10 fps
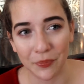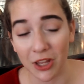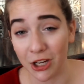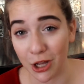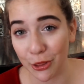
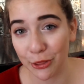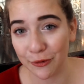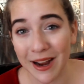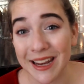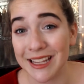a gun
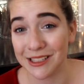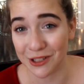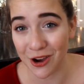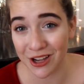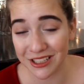threat is
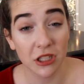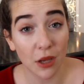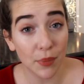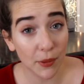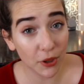not.
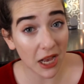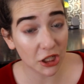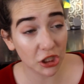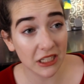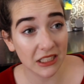Some people
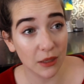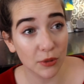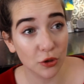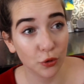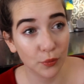actually skip
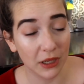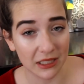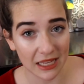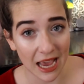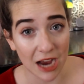school because
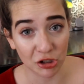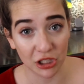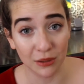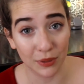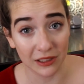they
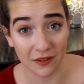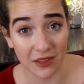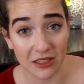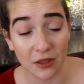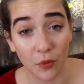actually believed
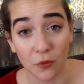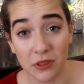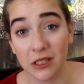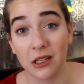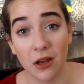that someone was
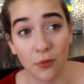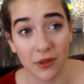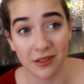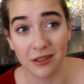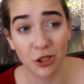gonna come
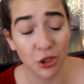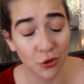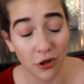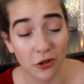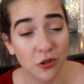and
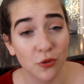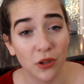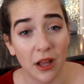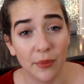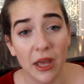shoot our school
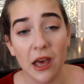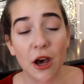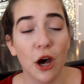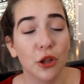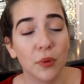up.
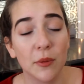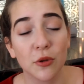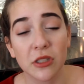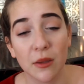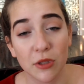Other
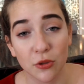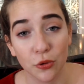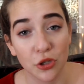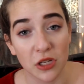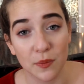people skip
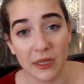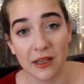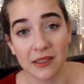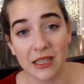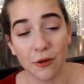school just
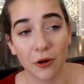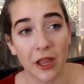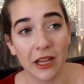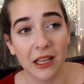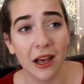because they were
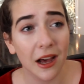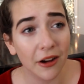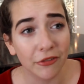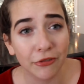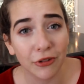like,
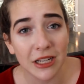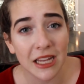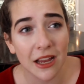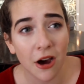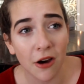ha, free
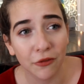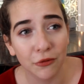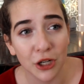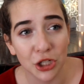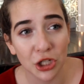day off,
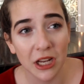which